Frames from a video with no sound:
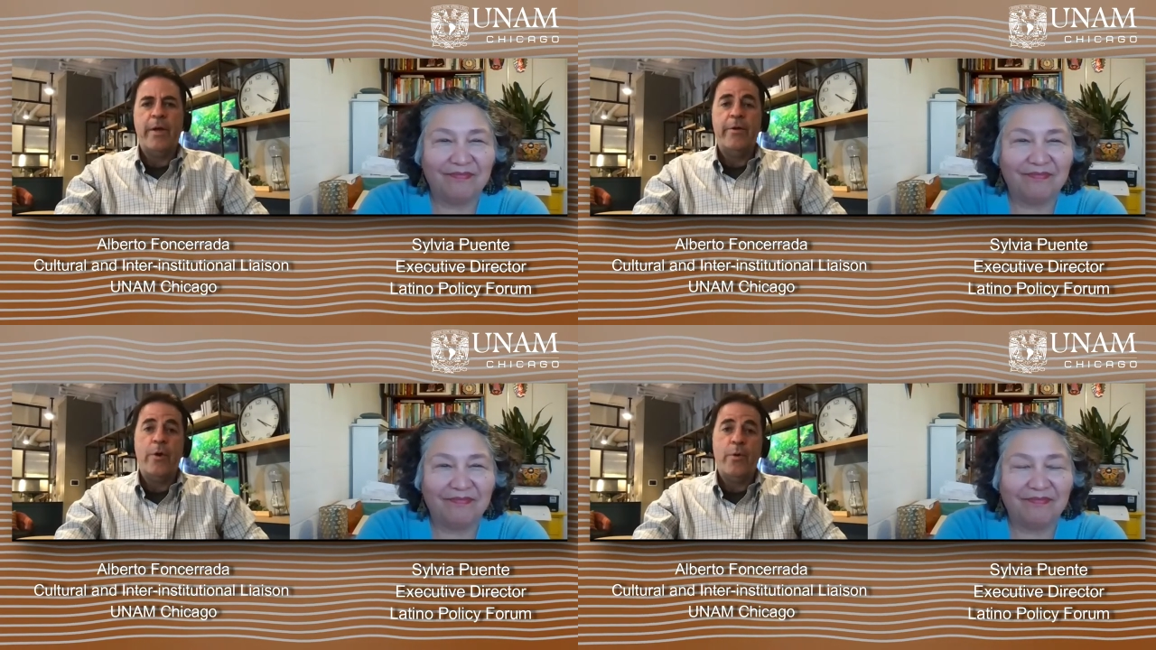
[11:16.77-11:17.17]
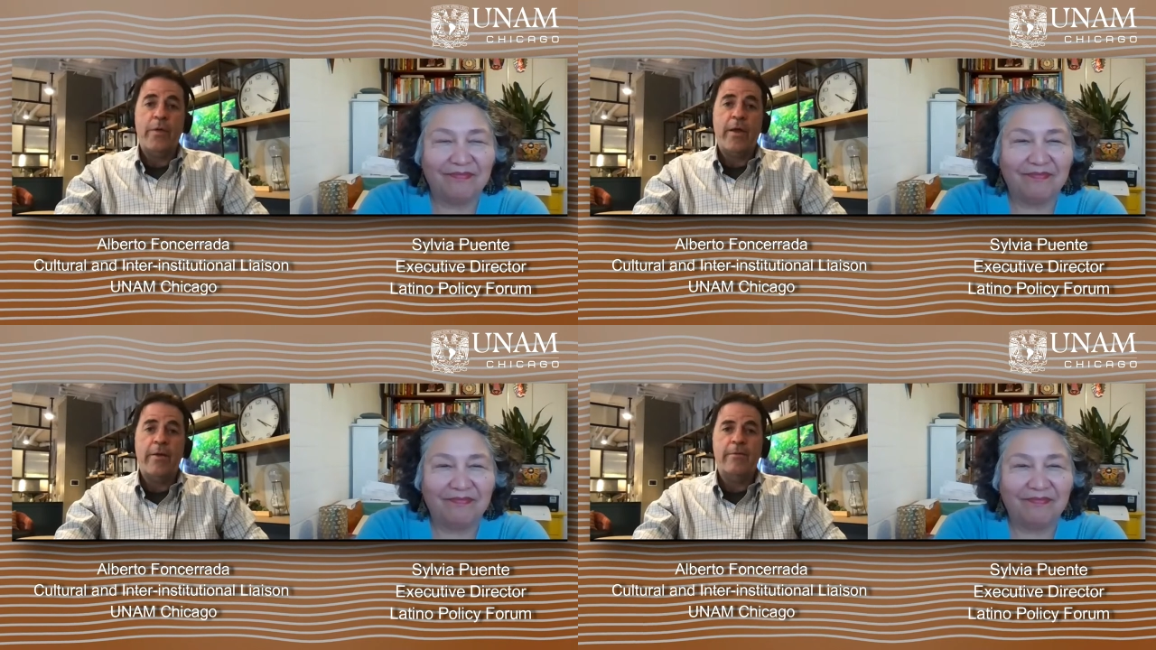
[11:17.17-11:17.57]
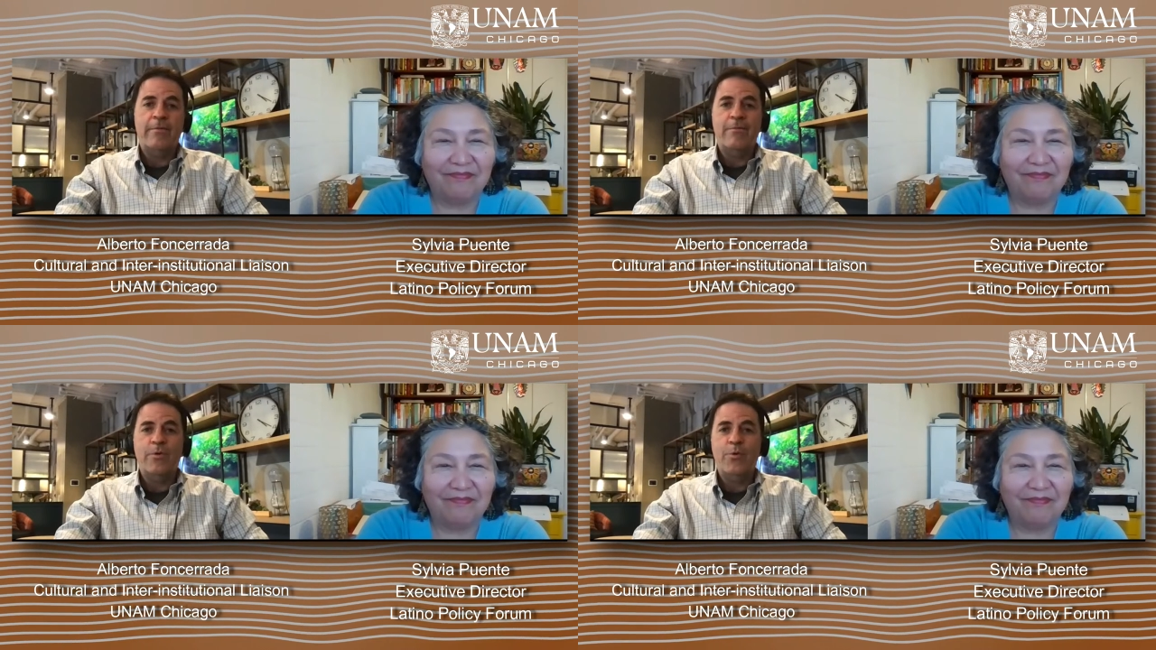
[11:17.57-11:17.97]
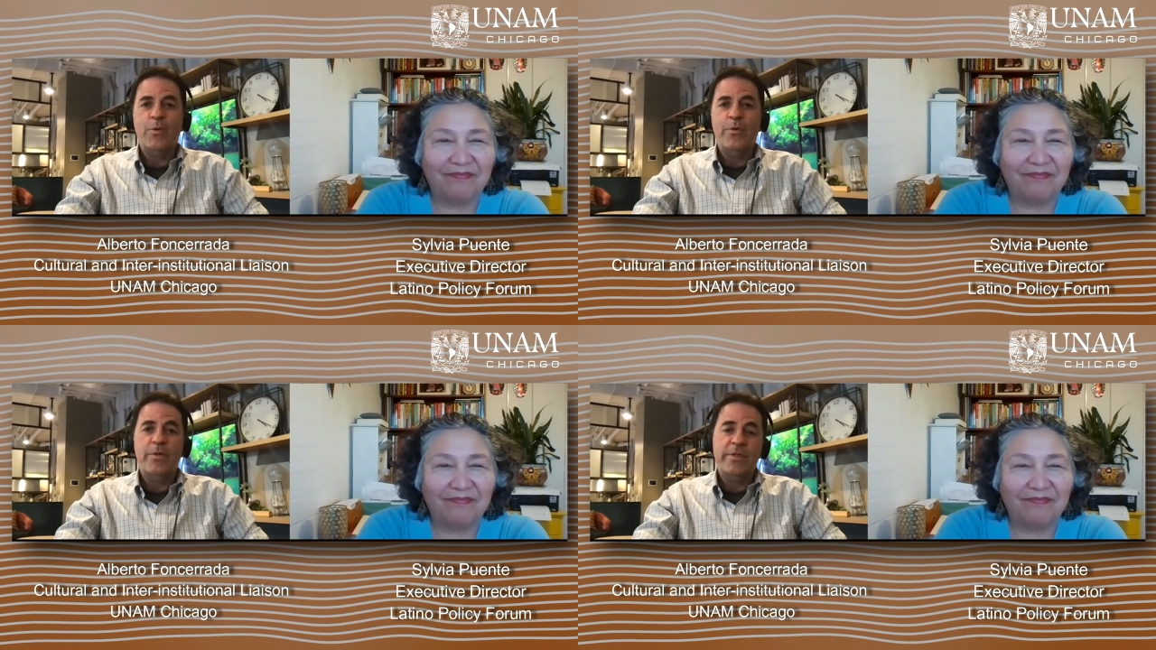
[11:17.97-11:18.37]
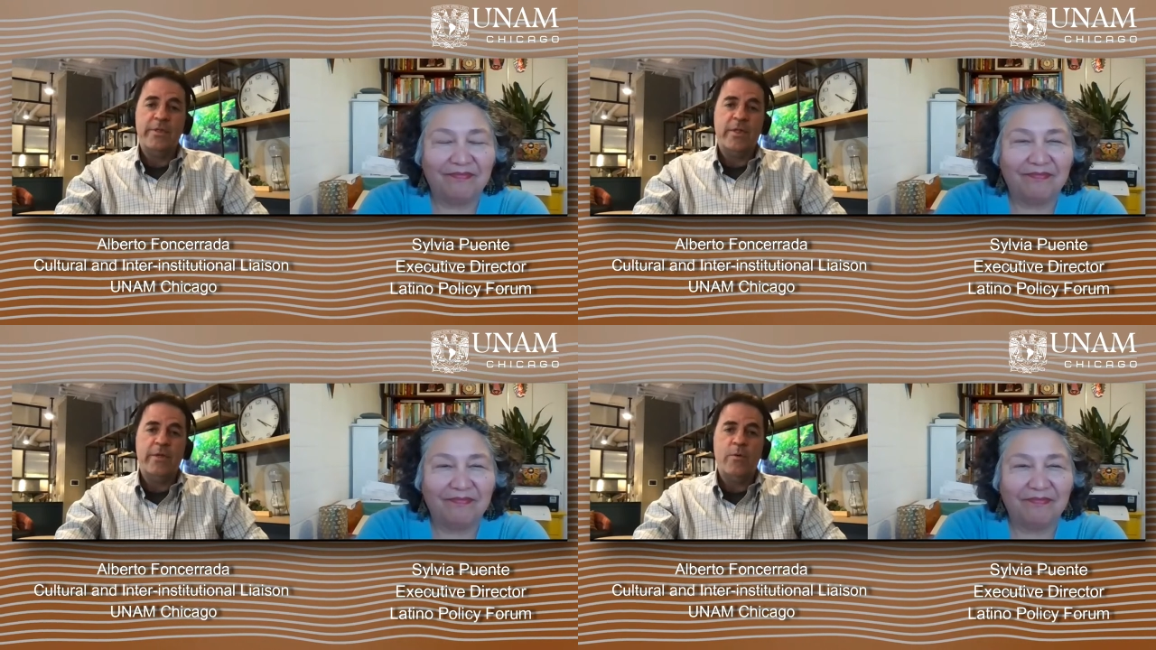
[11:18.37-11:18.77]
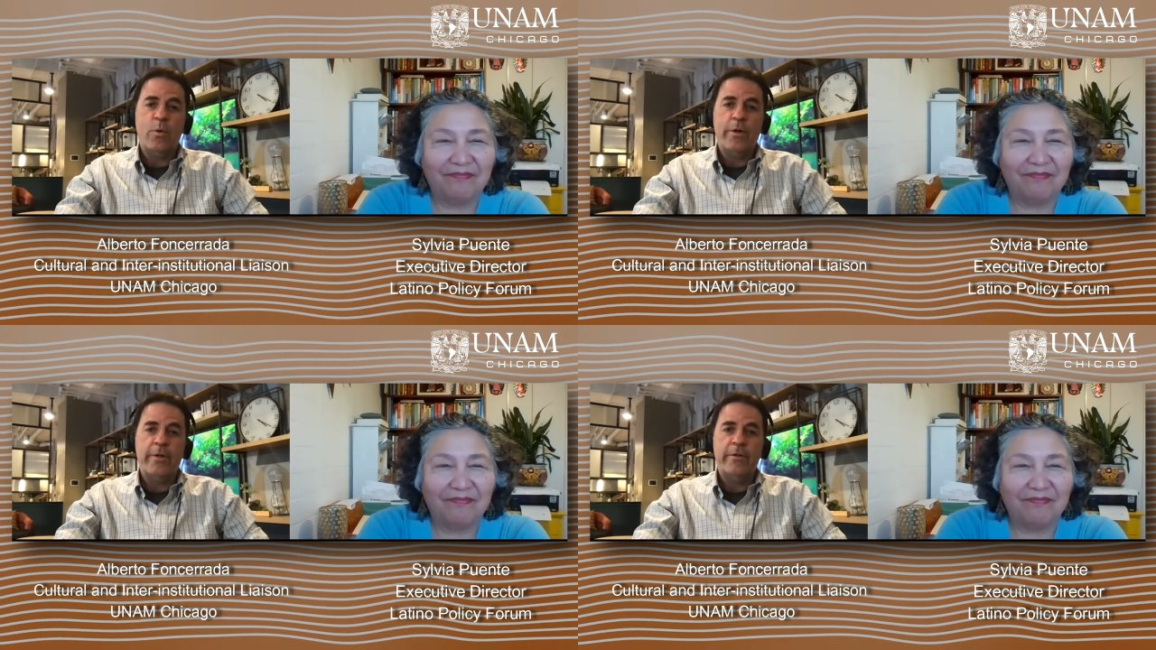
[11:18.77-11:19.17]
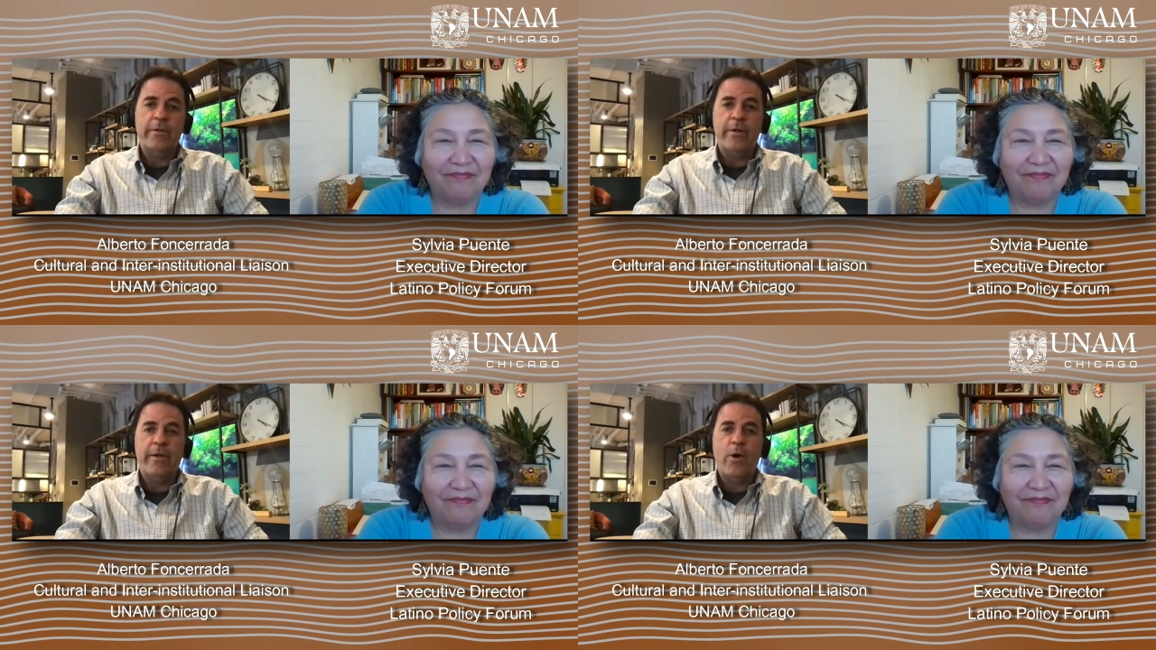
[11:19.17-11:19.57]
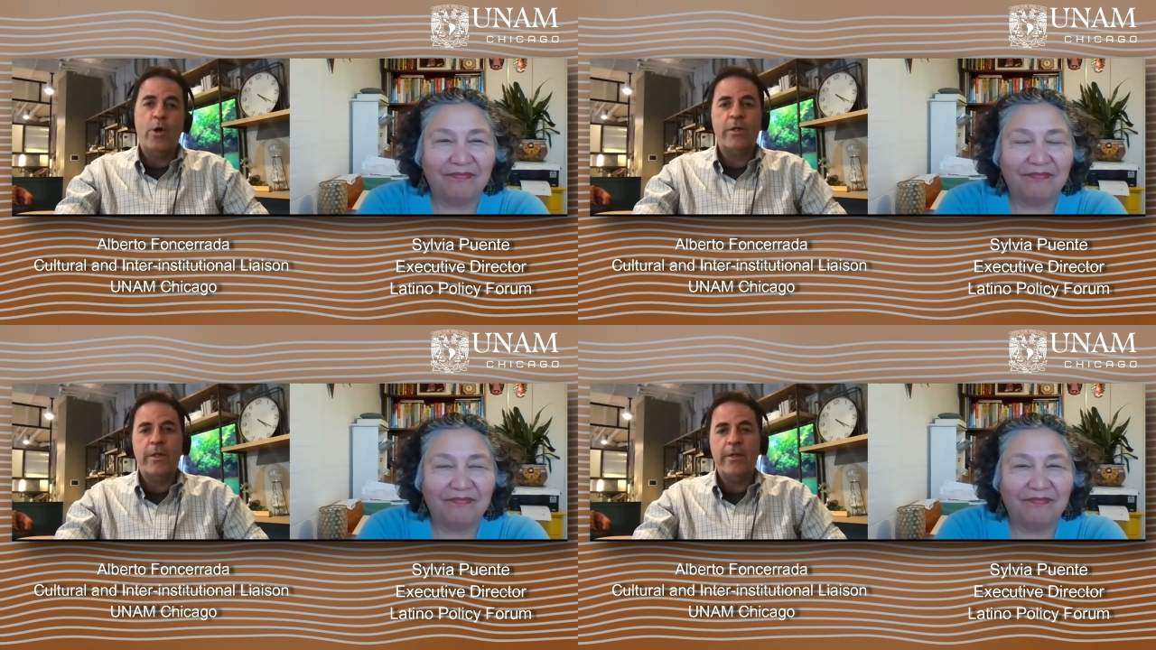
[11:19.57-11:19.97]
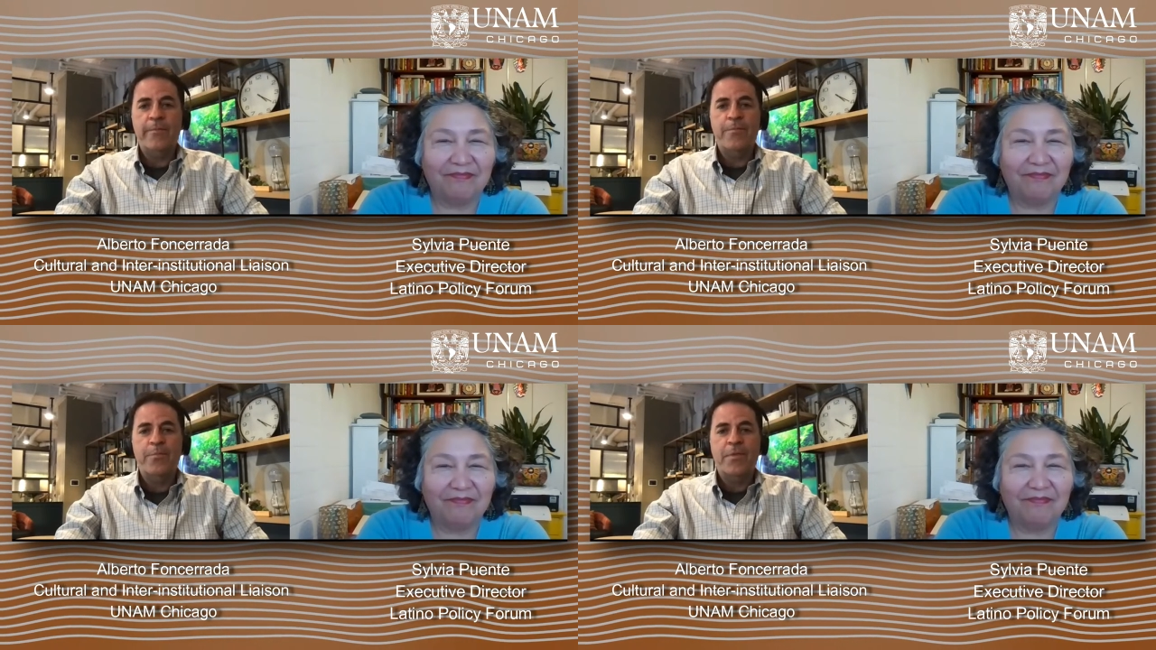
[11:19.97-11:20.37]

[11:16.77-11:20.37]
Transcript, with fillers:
Speaker 1: I know that you were recently awarded the Ohtli